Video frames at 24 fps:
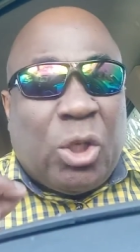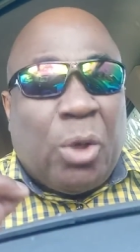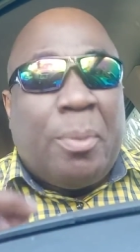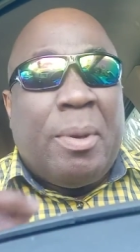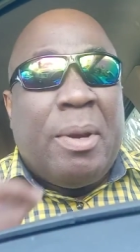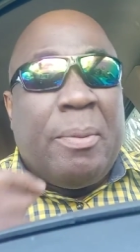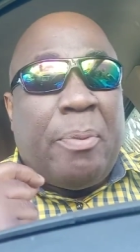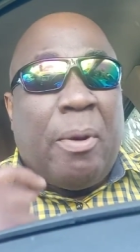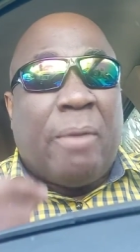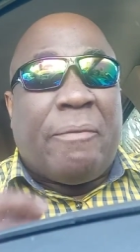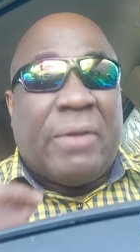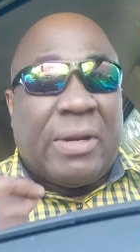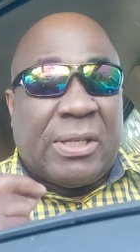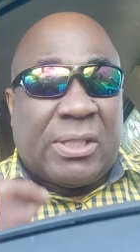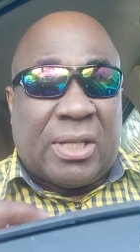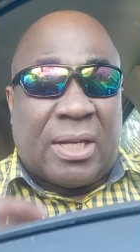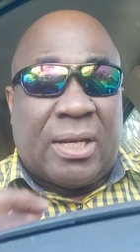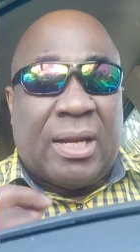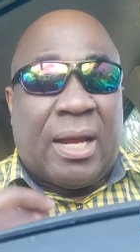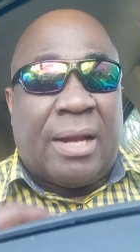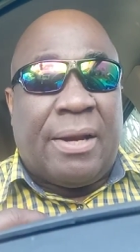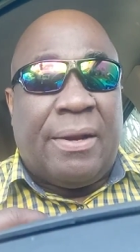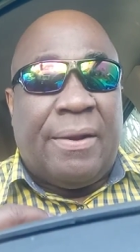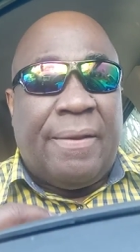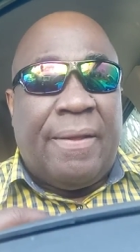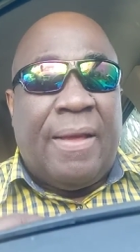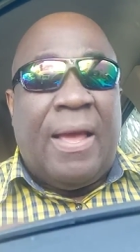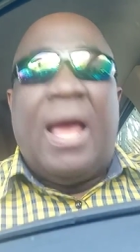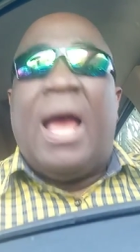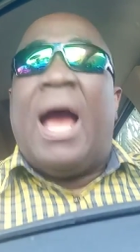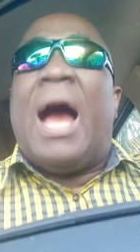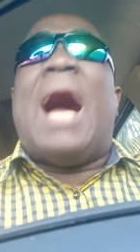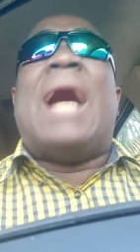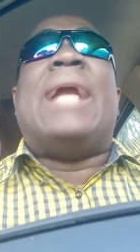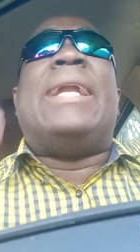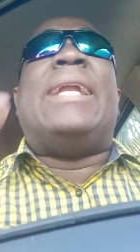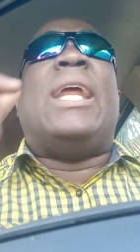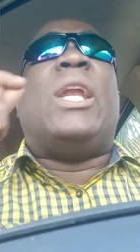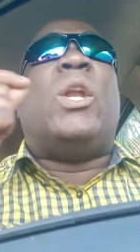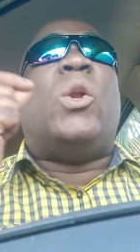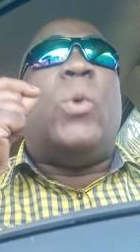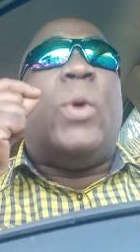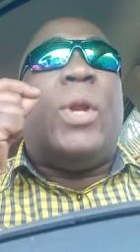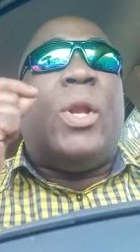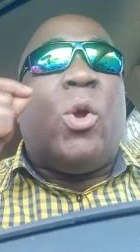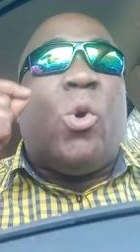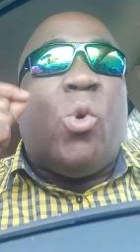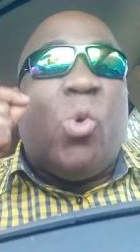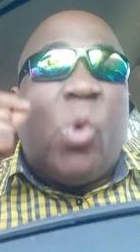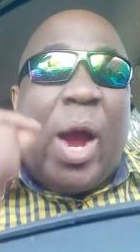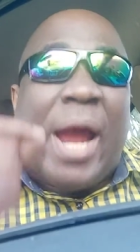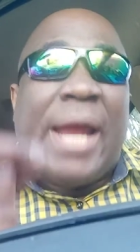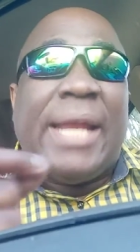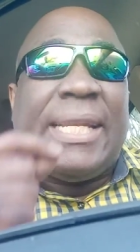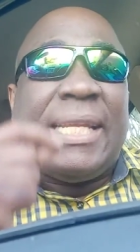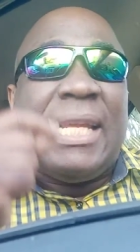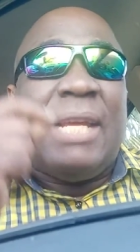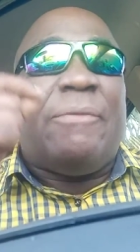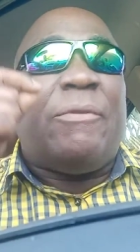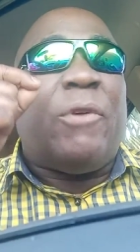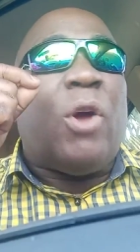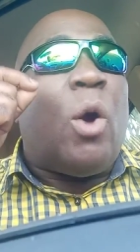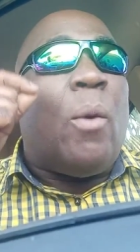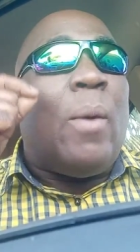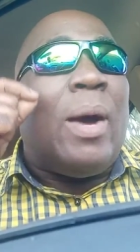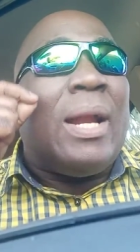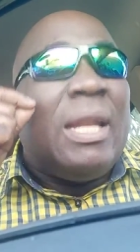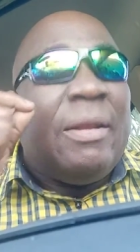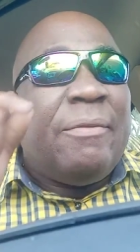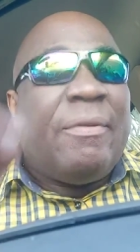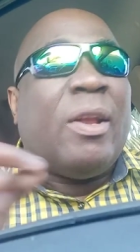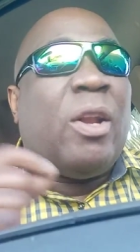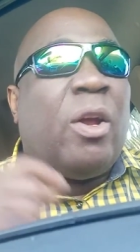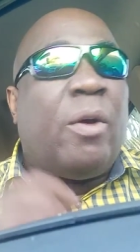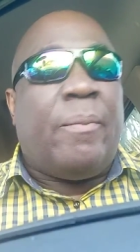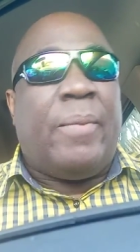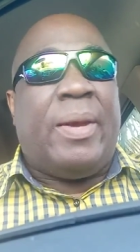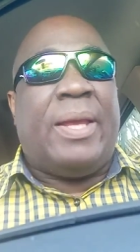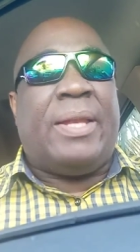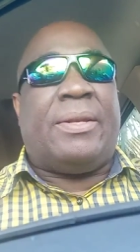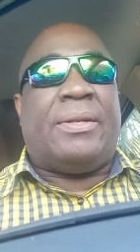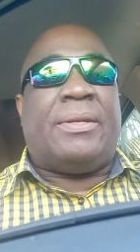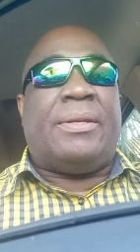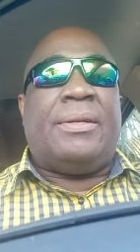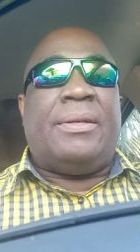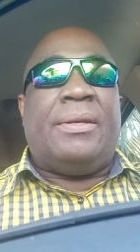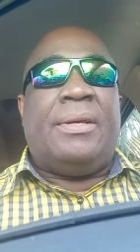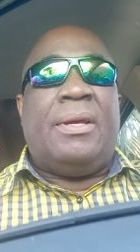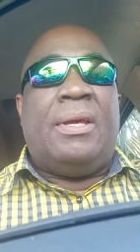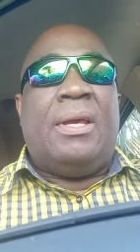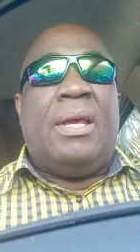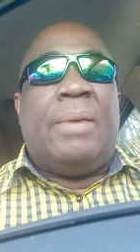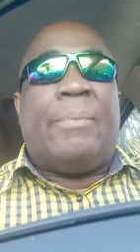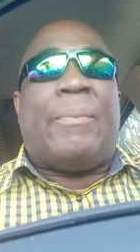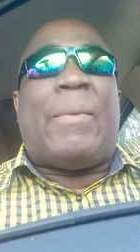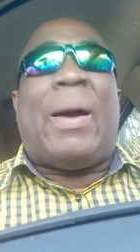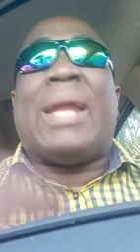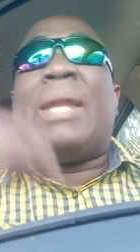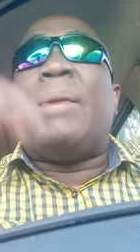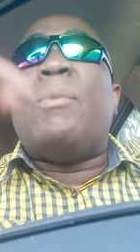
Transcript: be professional and then doing the right thing for our development. Because the